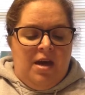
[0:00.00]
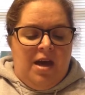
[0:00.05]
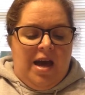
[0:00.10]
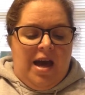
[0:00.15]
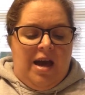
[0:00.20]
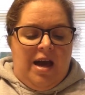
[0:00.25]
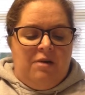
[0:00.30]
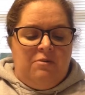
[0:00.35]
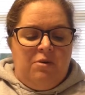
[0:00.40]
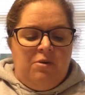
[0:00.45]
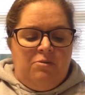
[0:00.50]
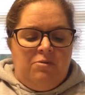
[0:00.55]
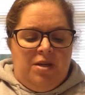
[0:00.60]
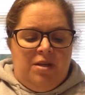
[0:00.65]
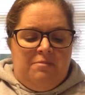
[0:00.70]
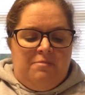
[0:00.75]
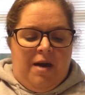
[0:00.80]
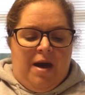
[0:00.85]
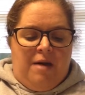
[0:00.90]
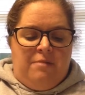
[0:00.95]
I won't
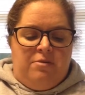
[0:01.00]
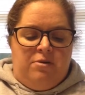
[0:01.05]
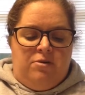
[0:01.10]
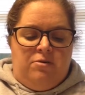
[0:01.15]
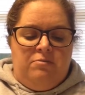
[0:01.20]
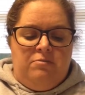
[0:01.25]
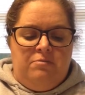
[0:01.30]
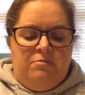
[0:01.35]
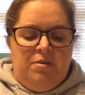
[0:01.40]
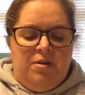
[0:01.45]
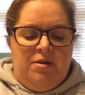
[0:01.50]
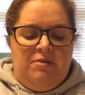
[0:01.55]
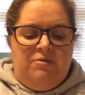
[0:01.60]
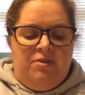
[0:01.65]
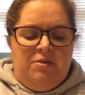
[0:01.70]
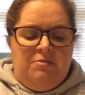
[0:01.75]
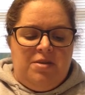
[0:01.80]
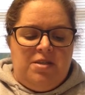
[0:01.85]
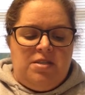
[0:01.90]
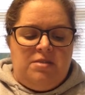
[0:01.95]
need Babu, but if
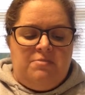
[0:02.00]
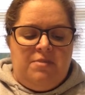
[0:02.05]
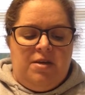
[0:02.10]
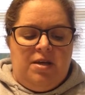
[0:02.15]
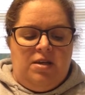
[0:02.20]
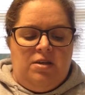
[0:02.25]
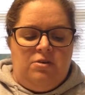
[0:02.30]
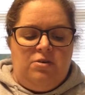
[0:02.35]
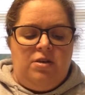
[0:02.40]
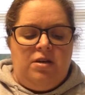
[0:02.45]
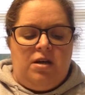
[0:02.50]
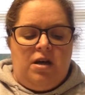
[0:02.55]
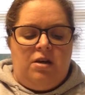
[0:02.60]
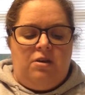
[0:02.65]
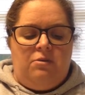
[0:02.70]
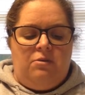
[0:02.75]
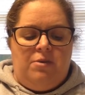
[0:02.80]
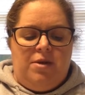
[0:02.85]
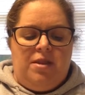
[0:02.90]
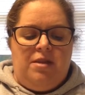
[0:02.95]
you miss me, you can
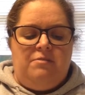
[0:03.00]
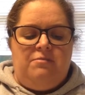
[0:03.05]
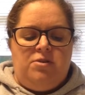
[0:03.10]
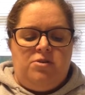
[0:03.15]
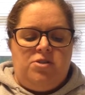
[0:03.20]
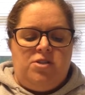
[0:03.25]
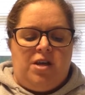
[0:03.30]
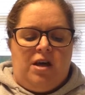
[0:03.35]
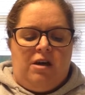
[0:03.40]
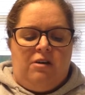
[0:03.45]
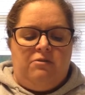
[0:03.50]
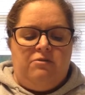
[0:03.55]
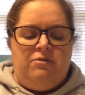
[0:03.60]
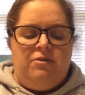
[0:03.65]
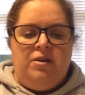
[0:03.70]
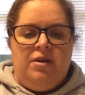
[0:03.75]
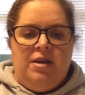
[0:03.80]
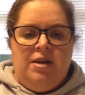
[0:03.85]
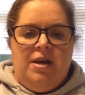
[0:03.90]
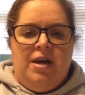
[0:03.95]
cuddle with him yourself.
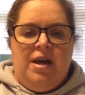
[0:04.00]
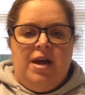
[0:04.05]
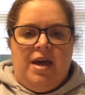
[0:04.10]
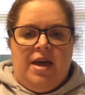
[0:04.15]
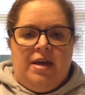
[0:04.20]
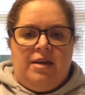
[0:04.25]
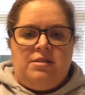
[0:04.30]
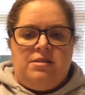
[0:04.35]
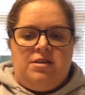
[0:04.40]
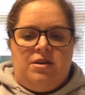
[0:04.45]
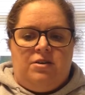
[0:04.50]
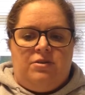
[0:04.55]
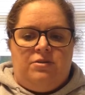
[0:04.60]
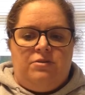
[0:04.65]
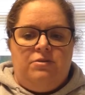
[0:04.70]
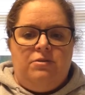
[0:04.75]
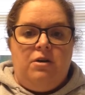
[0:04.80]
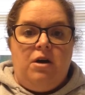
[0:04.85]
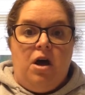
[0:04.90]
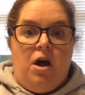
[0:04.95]
XO,
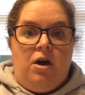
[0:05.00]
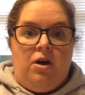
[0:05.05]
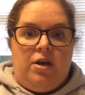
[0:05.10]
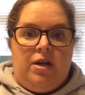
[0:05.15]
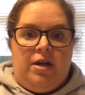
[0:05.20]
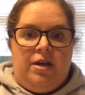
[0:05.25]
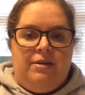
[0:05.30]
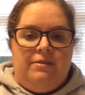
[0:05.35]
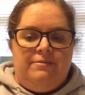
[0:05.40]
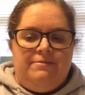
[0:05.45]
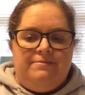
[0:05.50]
Augie.